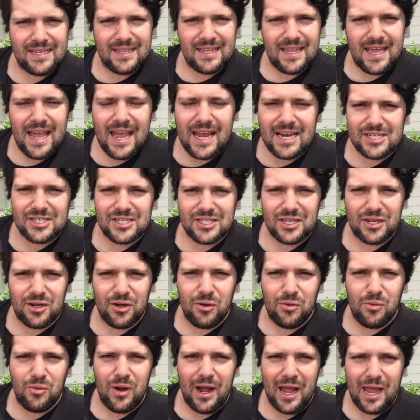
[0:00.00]
They actually
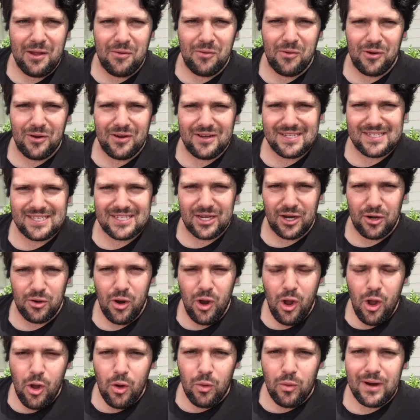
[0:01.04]
got way worse. So
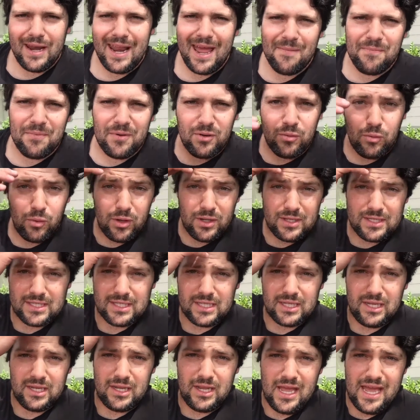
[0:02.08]
what happened
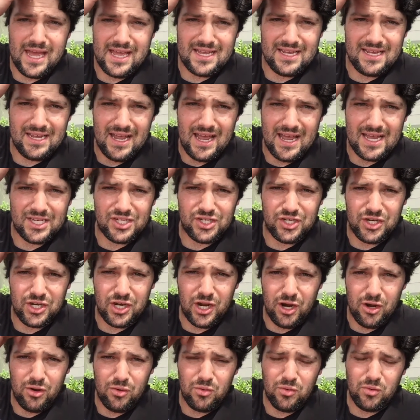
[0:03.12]
was, as you
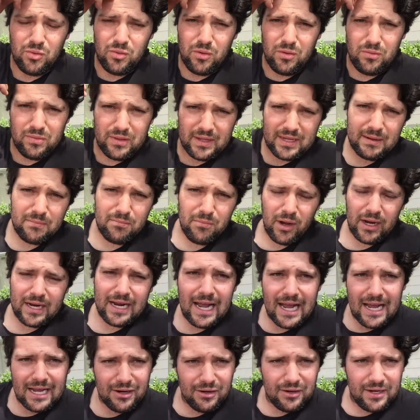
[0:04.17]
know, the, my
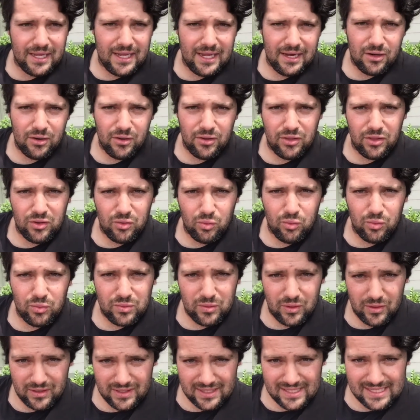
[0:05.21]
car got hit on the
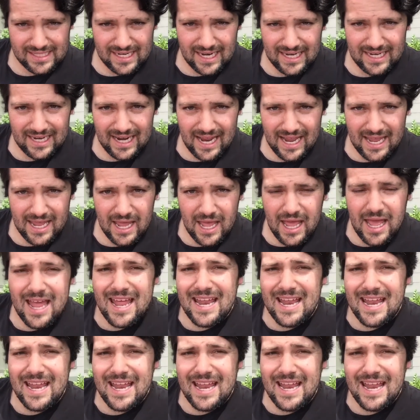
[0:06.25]
on Sunday.